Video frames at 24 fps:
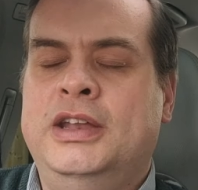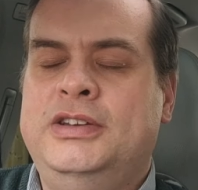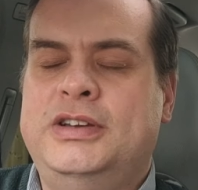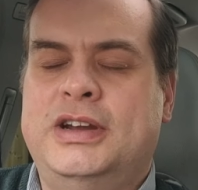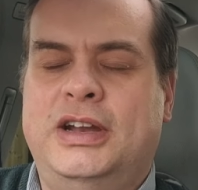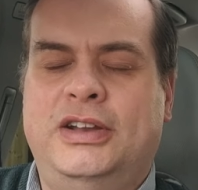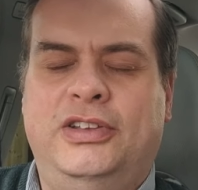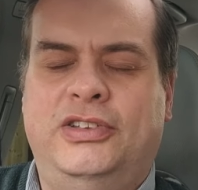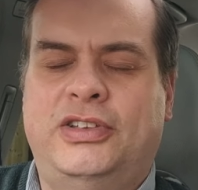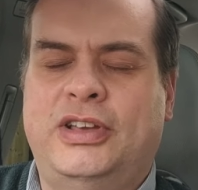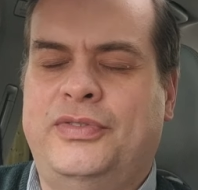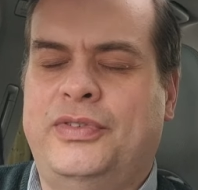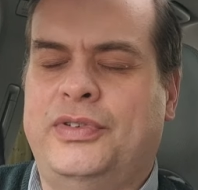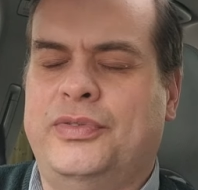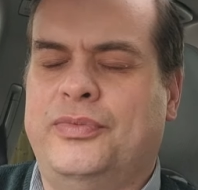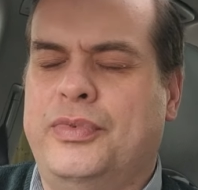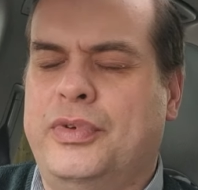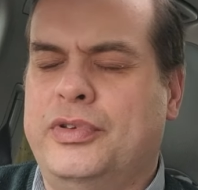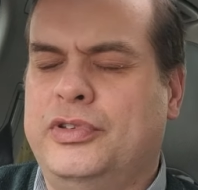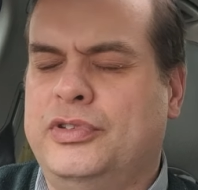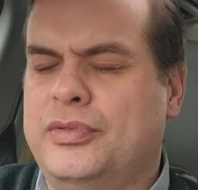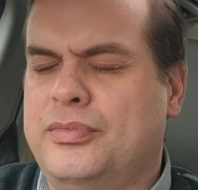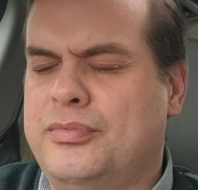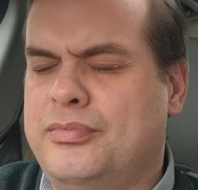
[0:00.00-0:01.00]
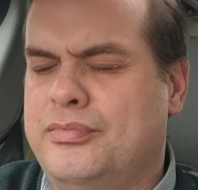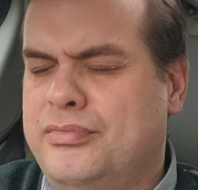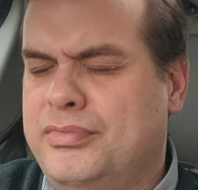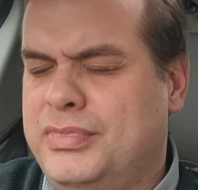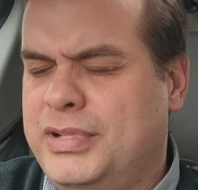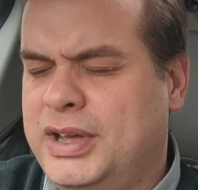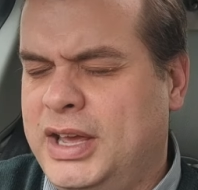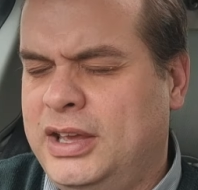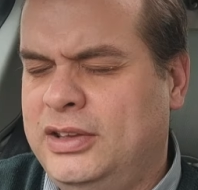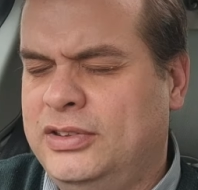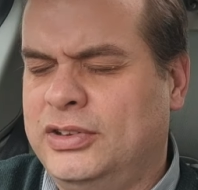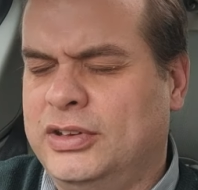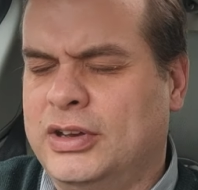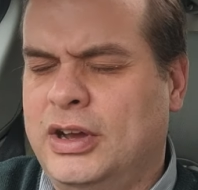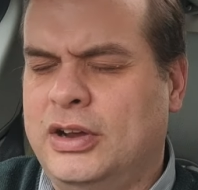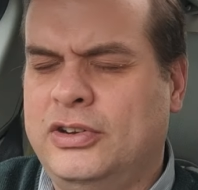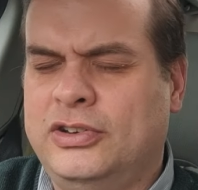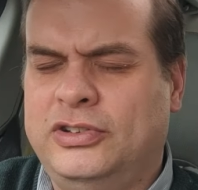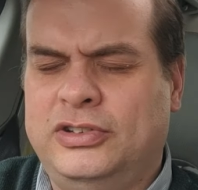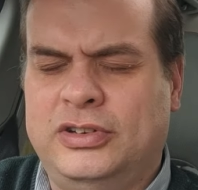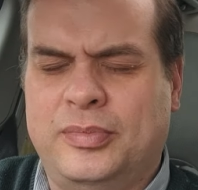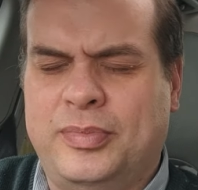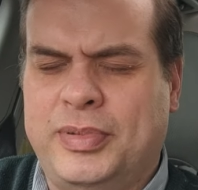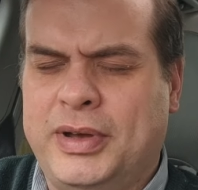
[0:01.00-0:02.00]
Genesis have the most amazing
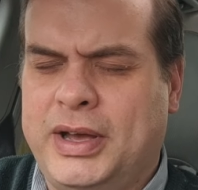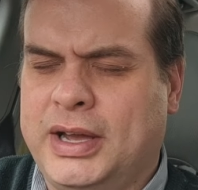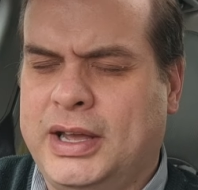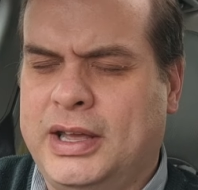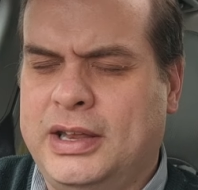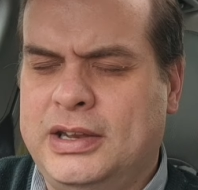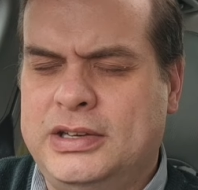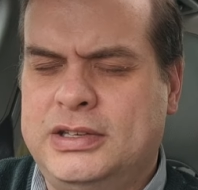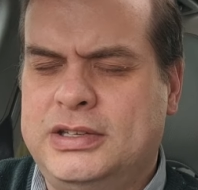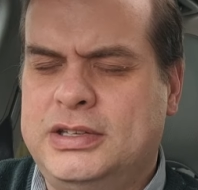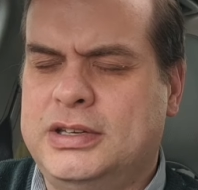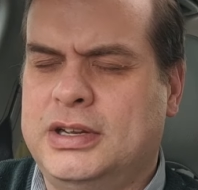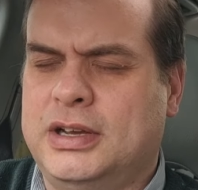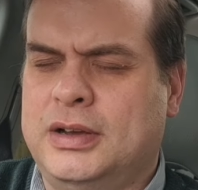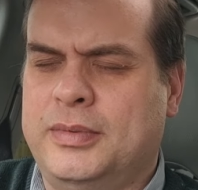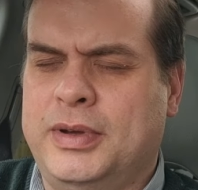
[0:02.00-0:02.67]
ownership package.